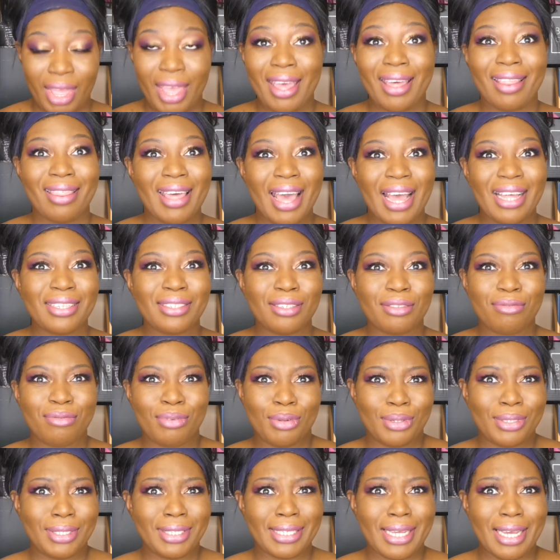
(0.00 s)
And that's a
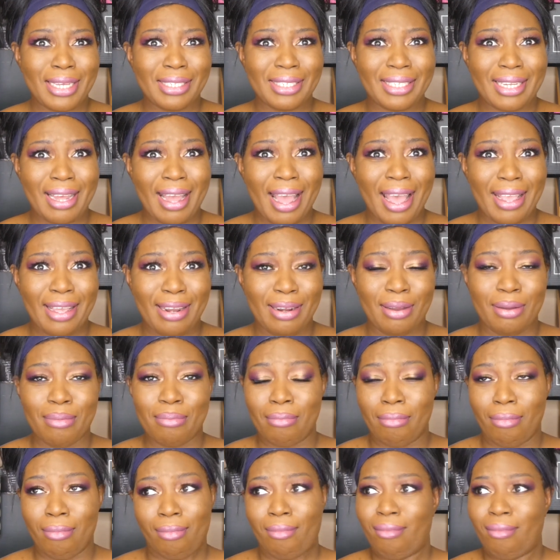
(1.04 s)
full-size item.